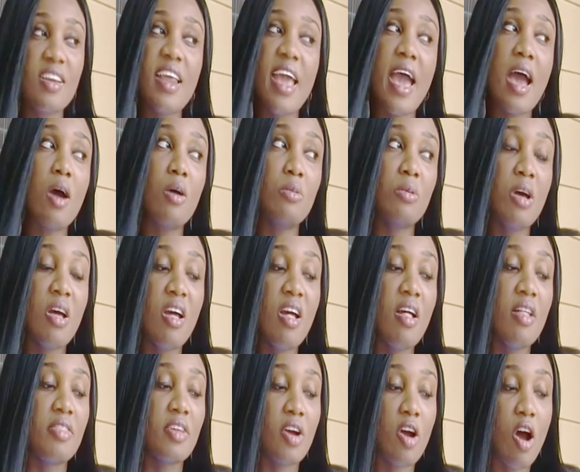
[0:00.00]
Now,
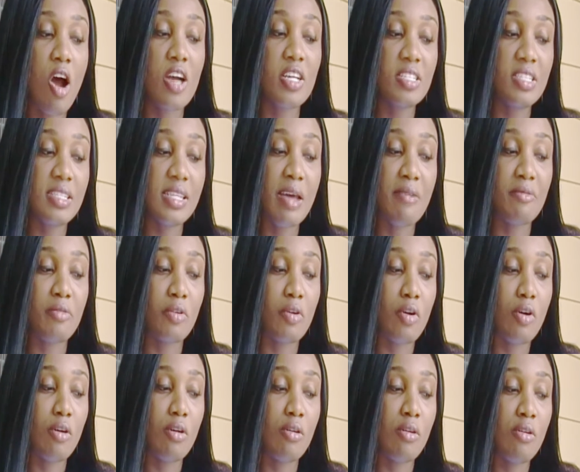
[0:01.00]
there are
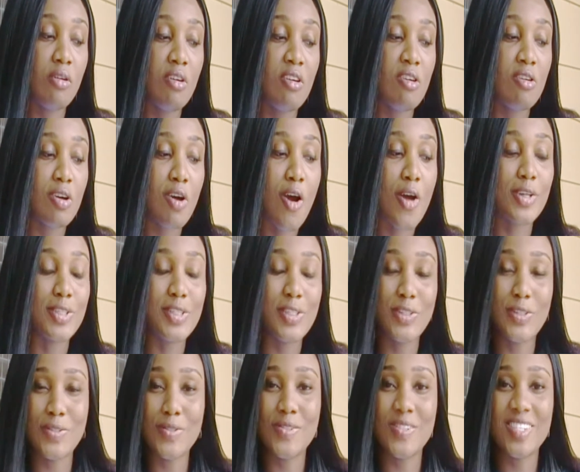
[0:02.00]
several
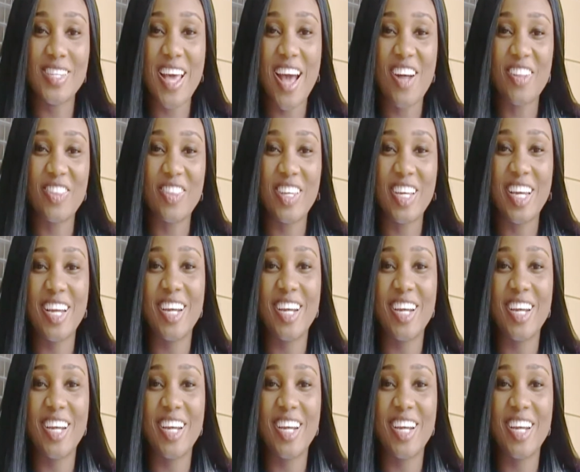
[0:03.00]
cartoons out